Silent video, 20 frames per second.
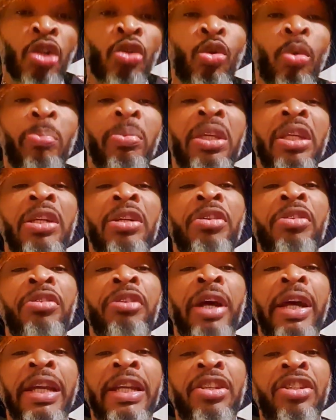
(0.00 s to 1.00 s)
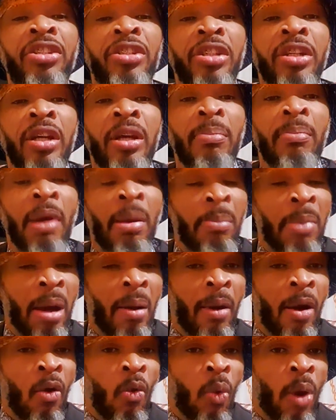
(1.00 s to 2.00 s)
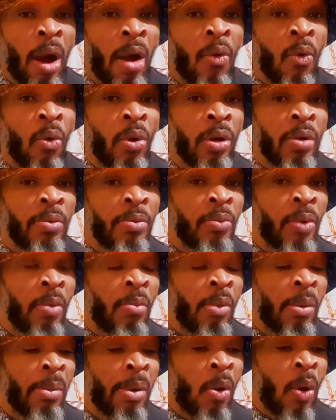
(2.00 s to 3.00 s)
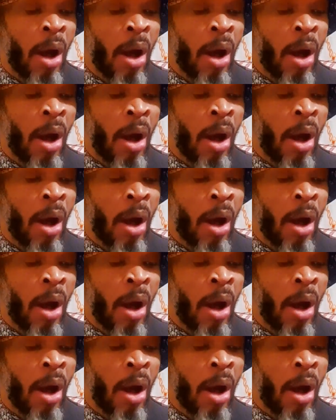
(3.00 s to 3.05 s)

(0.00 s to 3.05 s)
to be great? Remember one remember